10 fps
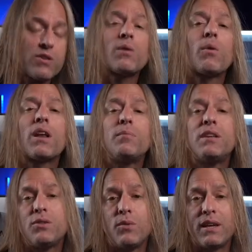First thing we're going to
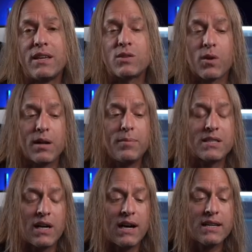be doing is we're going to be
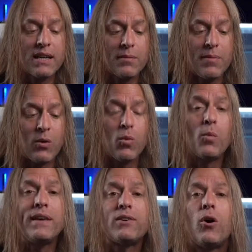talking about
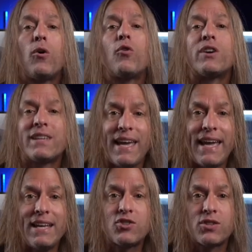what we call the
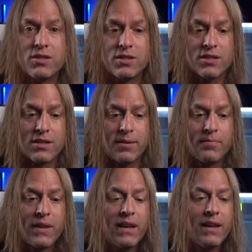CAGED
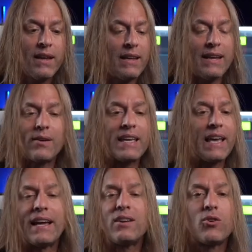system. Now,
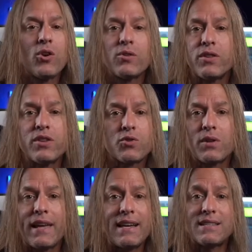again, I don't know that this
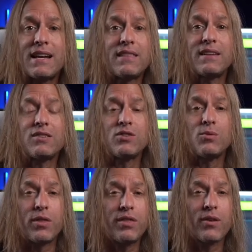really has anything to
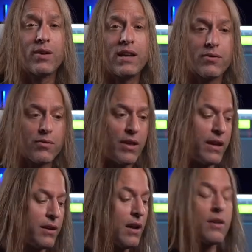do with theory other
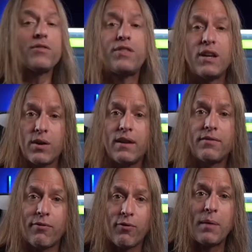than theory
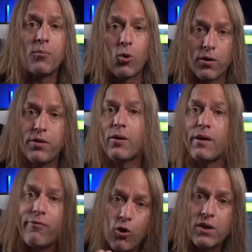of the fretboard,
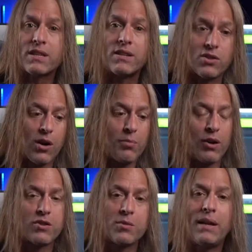theory for us guitar
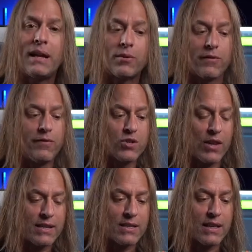players of being able to
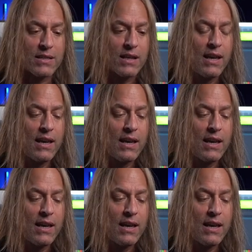visualize things.